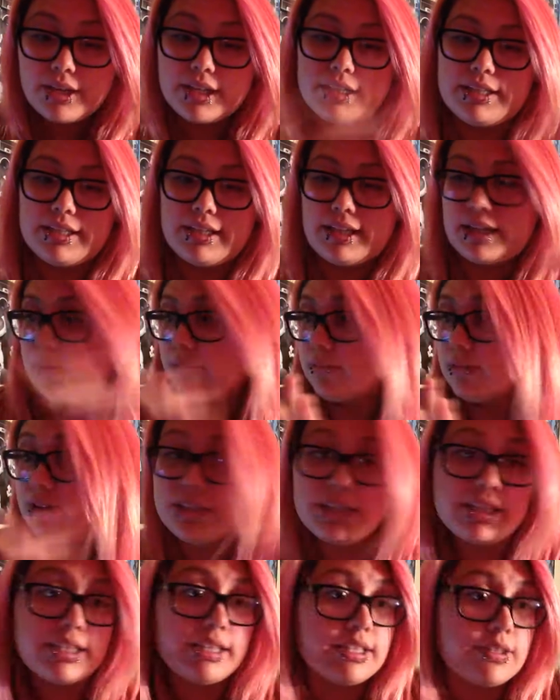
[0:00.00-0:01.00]
And then, like, I'm
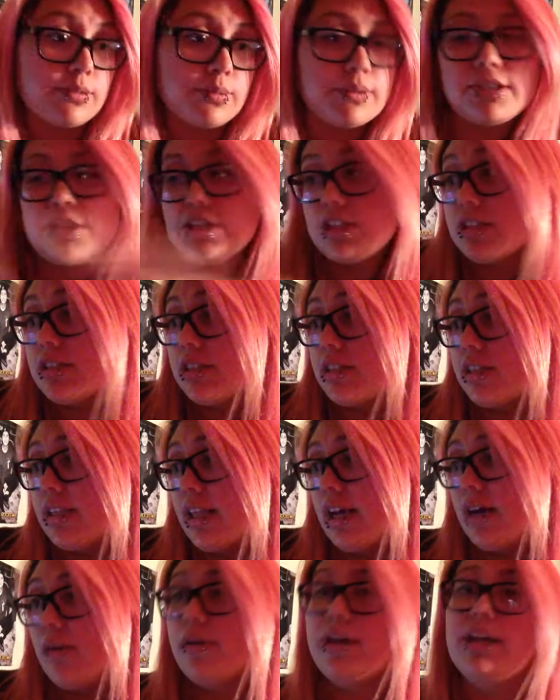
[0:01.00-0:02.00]
looking this way. She's looking
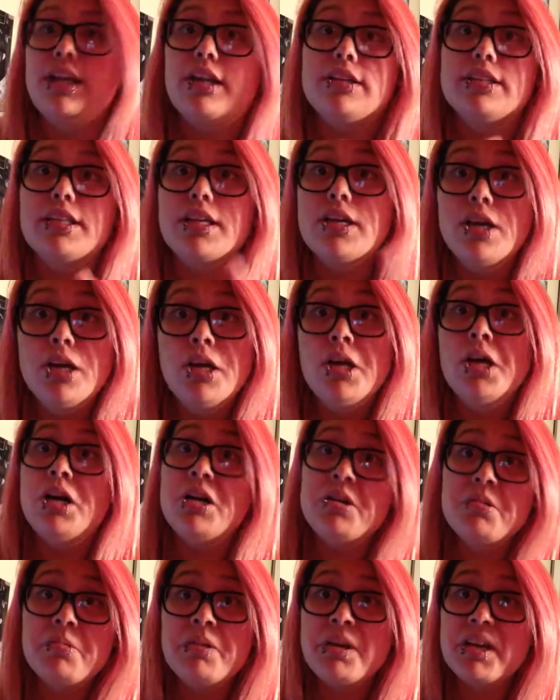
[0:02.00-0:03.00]
that way. And I was like,
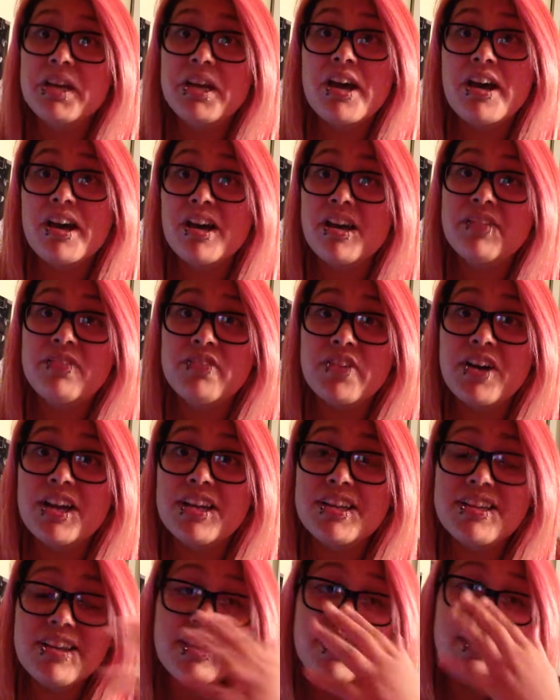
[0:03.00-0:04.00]
oh, my God,
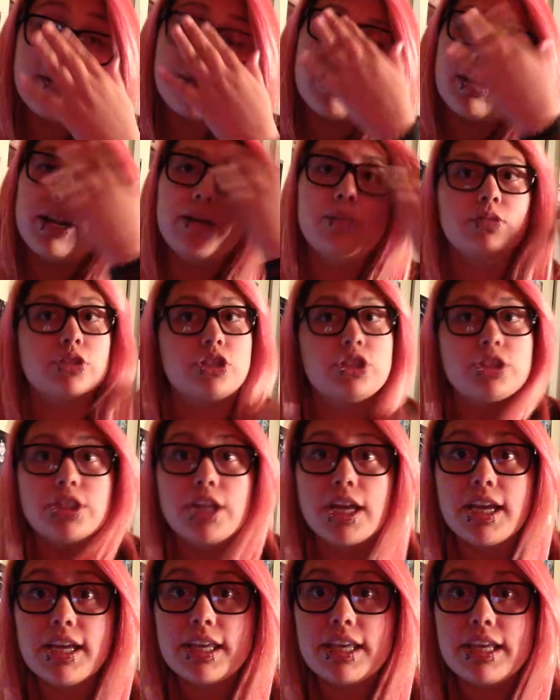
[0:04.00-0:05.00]
find him. And I was
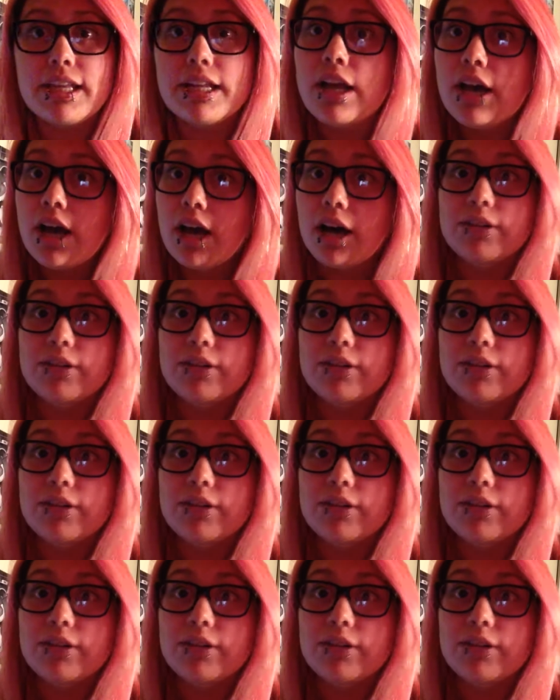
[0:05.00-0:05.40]
shaking.